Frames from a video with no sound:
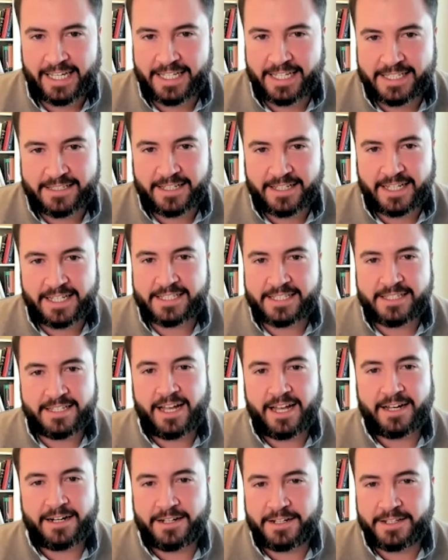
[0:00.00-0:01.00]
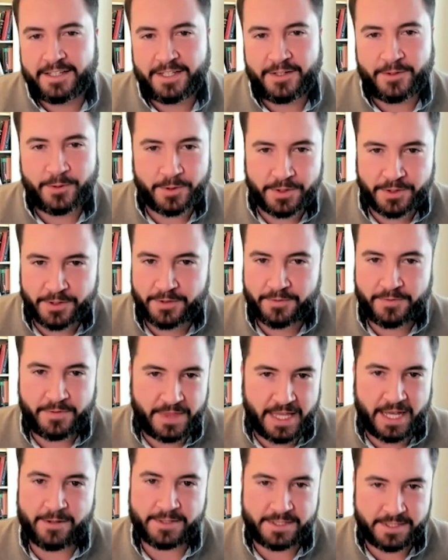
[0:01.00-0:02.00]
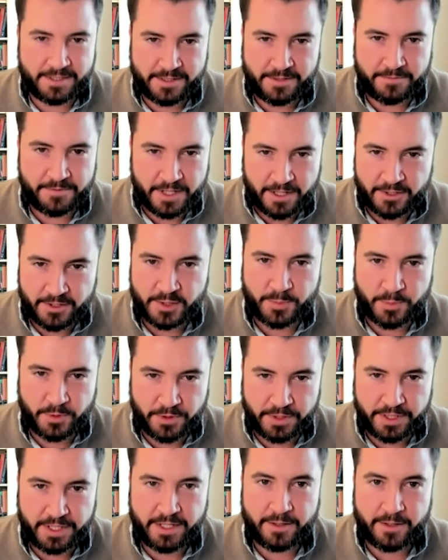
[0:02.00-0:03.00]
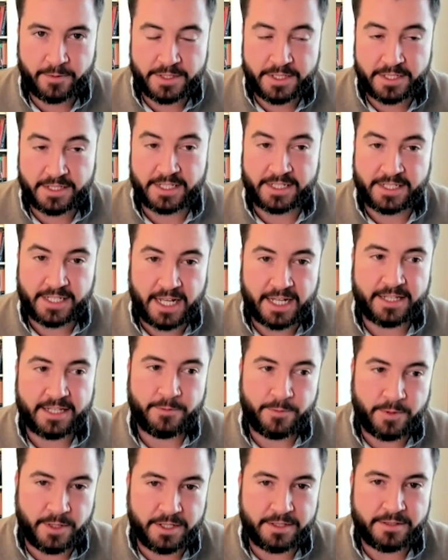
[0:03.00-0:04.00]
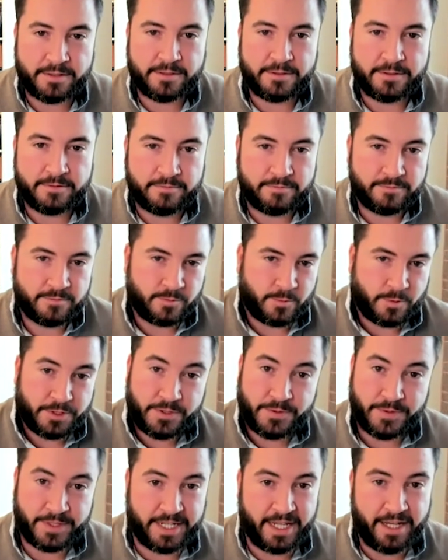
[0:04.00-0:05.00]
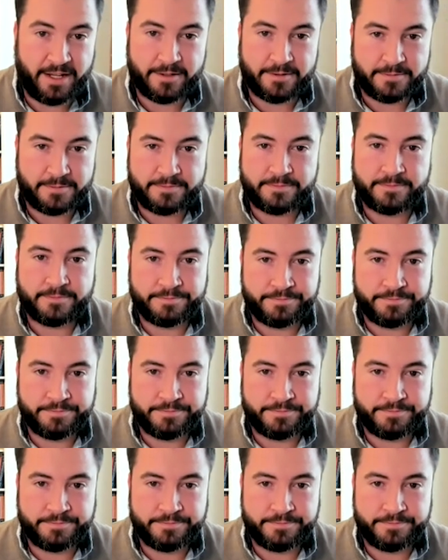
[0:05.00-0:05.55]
It's it's not on the order of thousands of dollars per year, which is exactly what we're doing now.